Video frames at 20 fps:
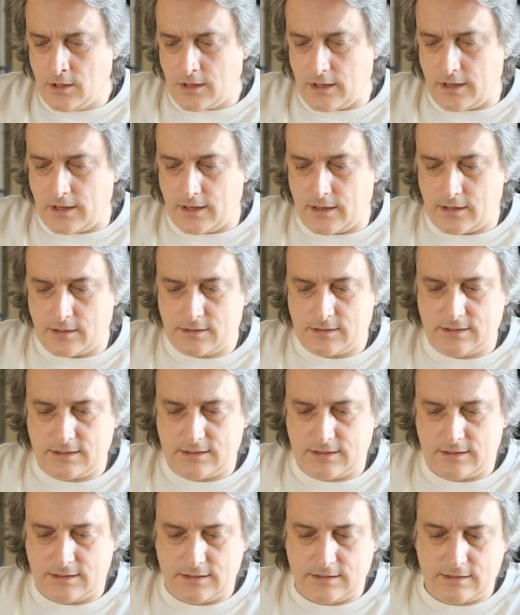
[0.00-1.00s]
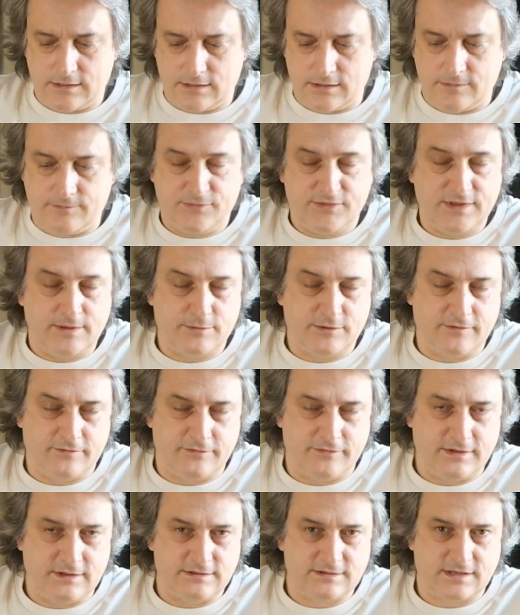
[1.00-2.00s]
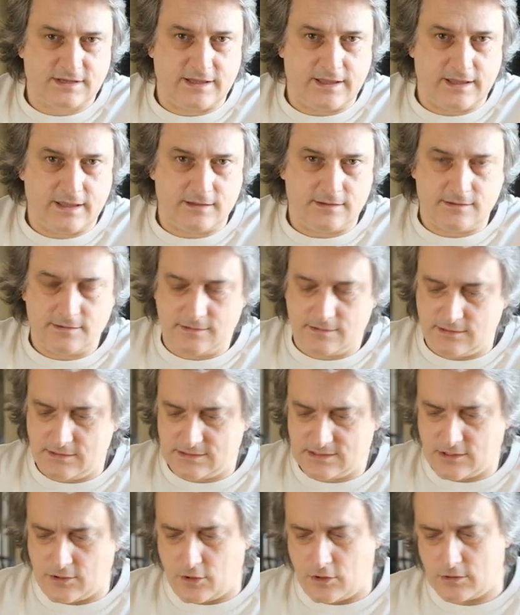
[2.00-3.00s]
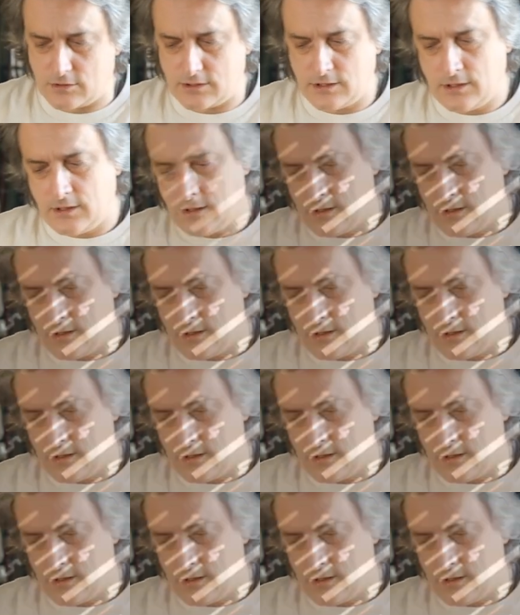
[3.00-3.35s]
and the depth of field scale is gone.